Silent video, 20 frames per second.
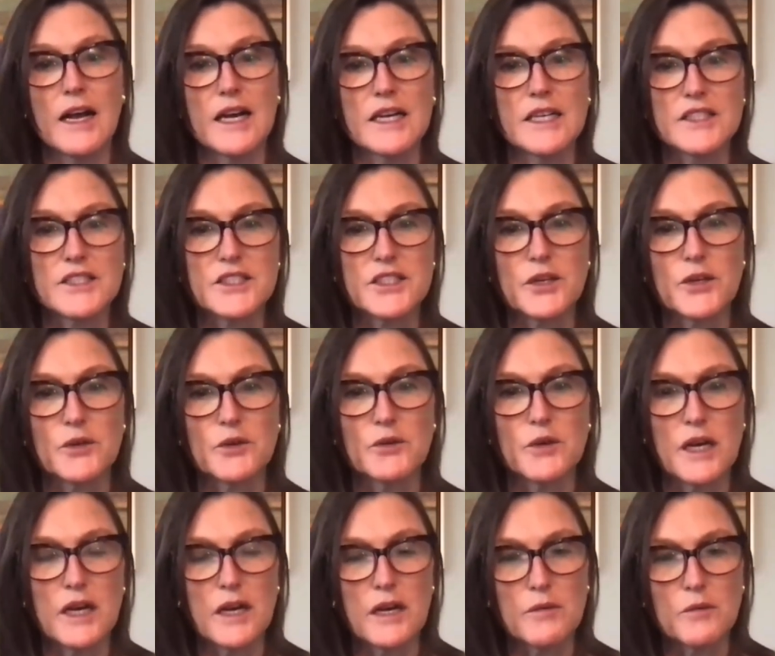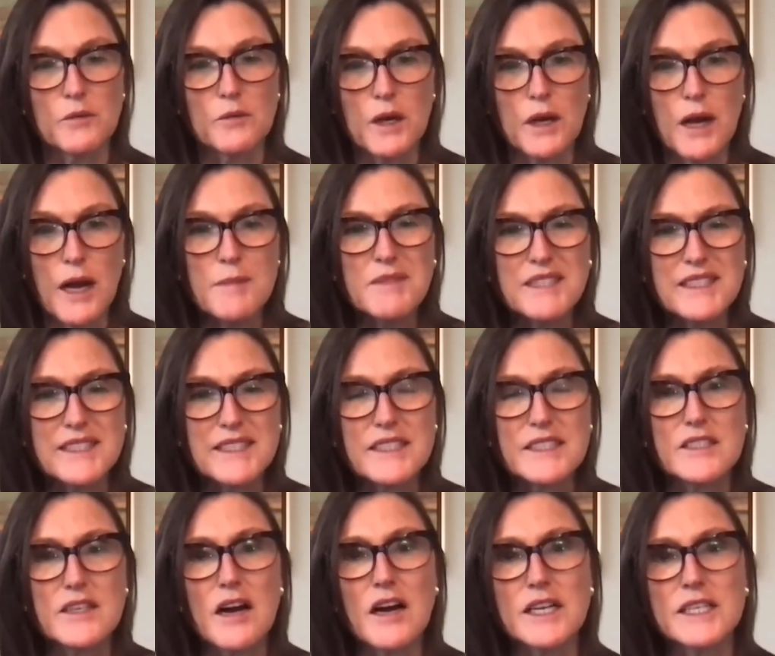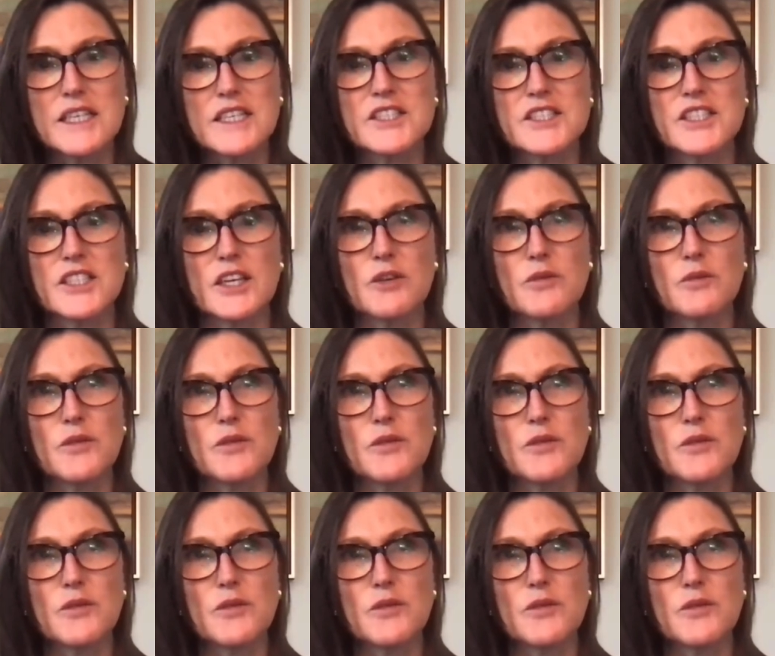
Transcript: So I'm astonished. Their